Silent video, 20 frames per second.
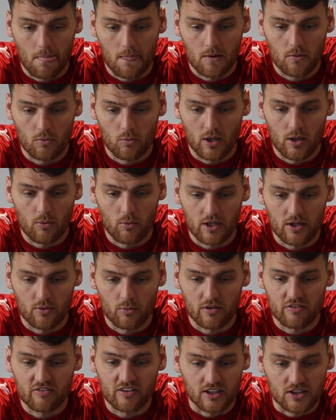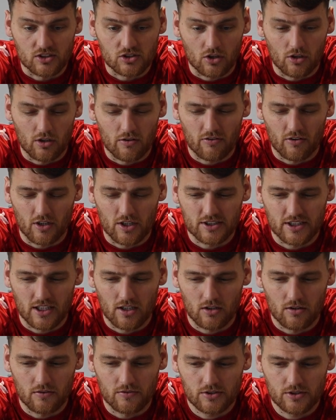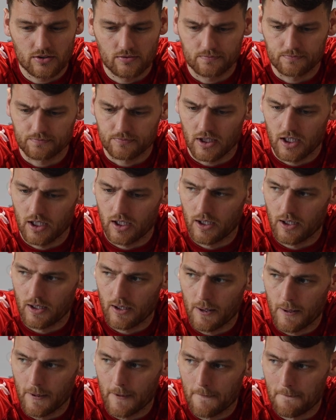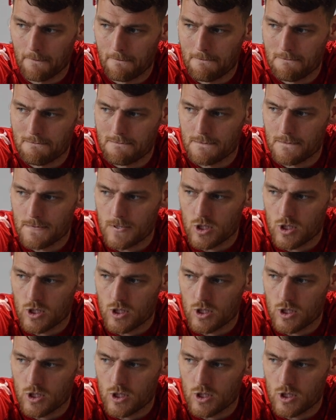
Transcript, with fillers: Whether we're feeling sorry for ourselves um,